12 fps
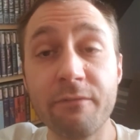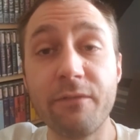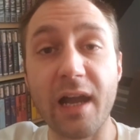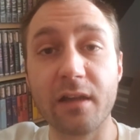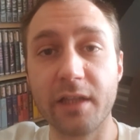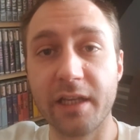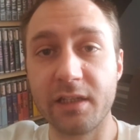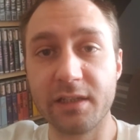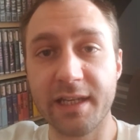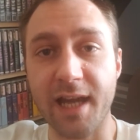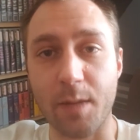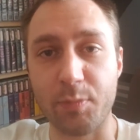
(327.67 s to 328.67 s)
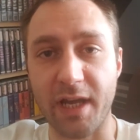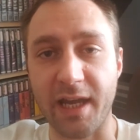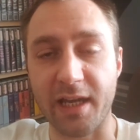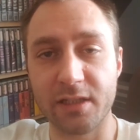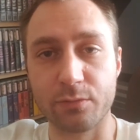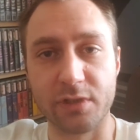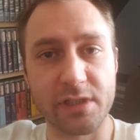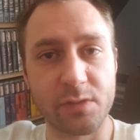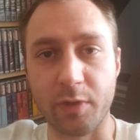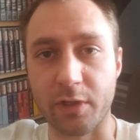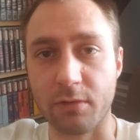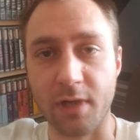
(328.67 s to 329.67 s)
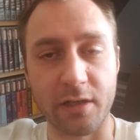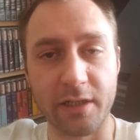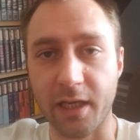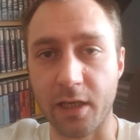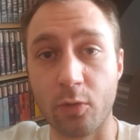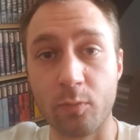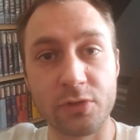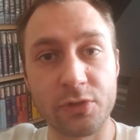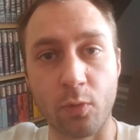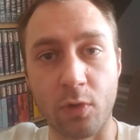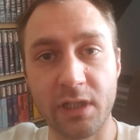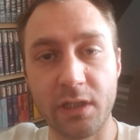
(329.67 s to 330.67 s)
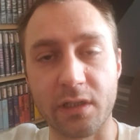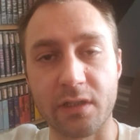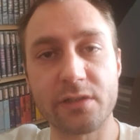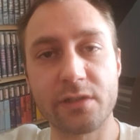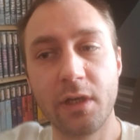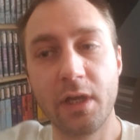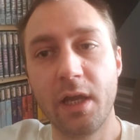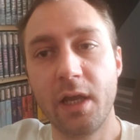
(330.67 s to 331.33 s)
violating the COPPA Act, which has been around, again, almost 20 years.